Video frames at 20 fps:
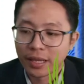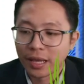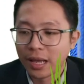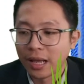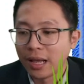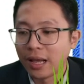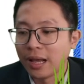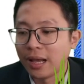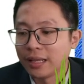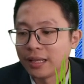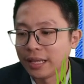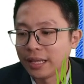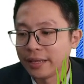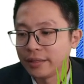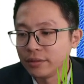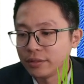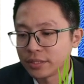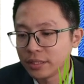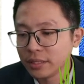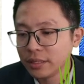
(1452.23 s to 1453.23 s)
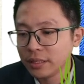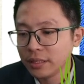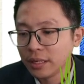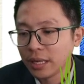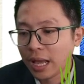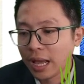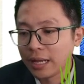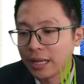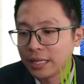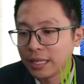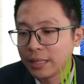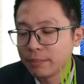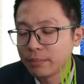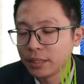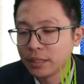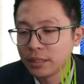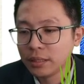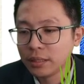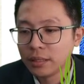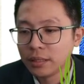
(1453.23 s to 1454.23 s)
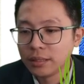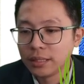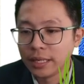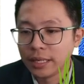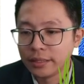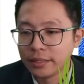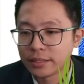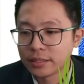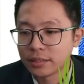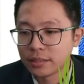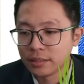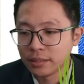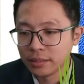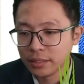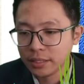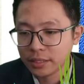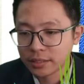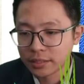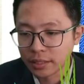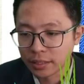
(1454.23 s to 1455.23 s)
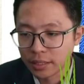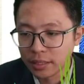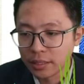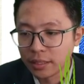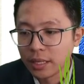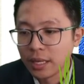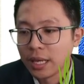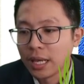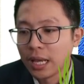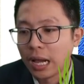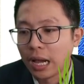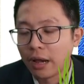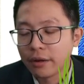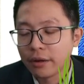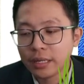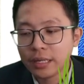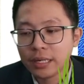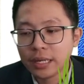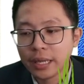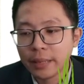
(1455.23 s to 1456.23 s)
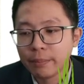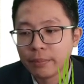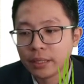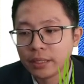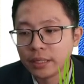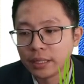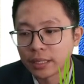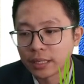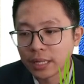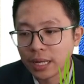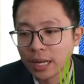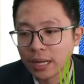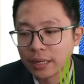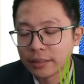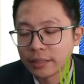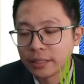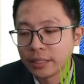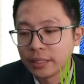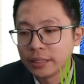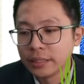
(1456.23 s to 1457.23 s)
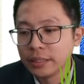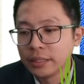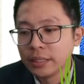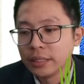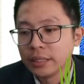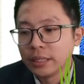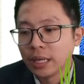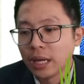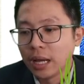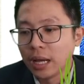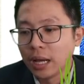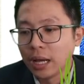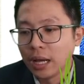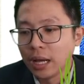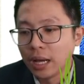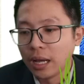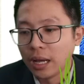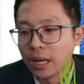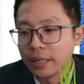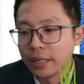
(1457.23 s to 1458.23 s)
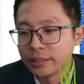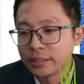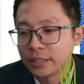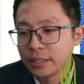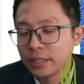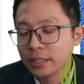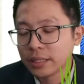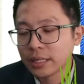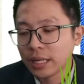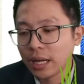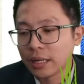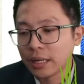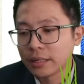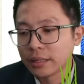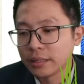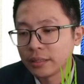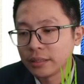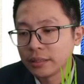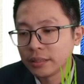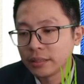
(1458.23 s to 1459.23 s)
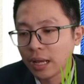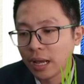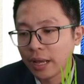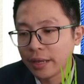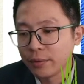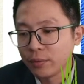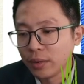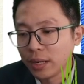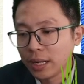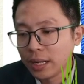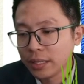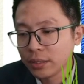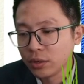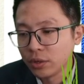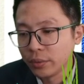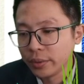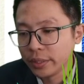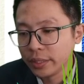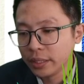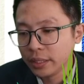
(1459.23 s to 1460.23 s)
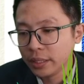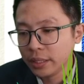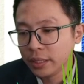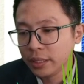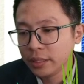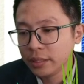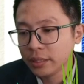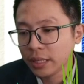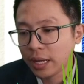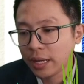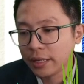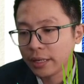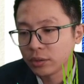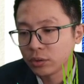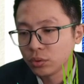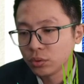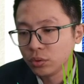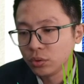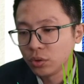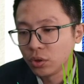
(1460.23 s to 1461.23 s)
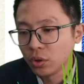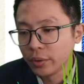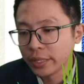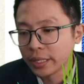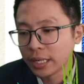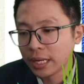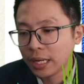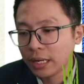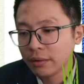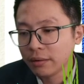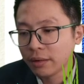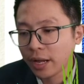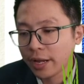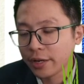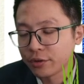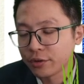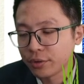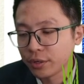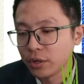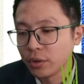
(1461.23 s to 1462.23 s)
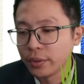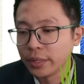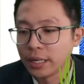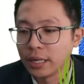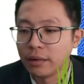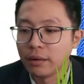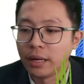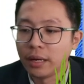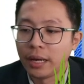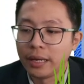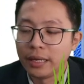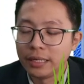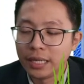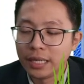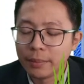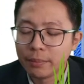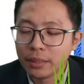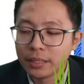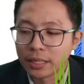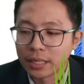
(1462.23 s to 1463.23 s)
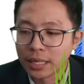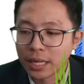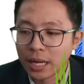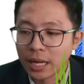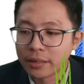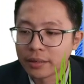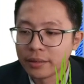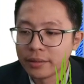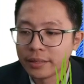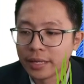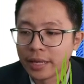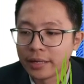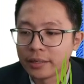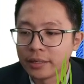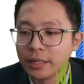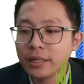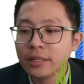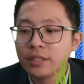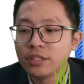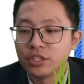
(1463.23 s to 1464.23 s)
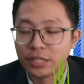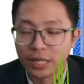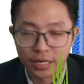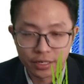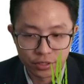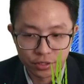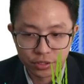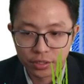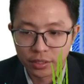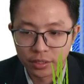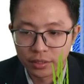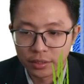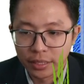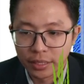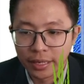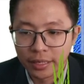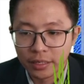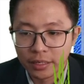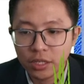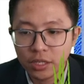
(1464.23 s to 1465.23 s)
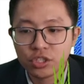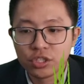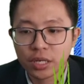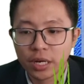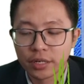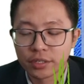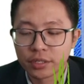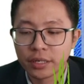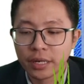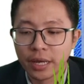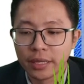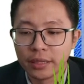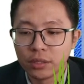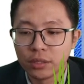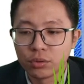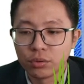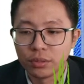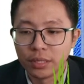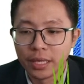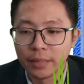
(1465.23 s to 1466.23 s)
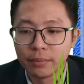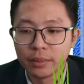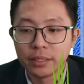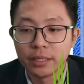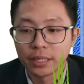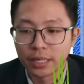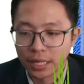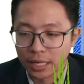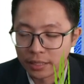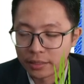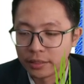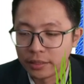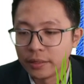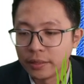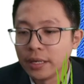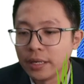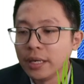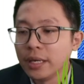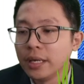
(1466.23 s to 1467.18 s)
Like you see, I label like this circuit. I already label the current. You see, current I1 going in, I2 going out, I3 going out. I label the current at the junction. At each junction, I need to label the current.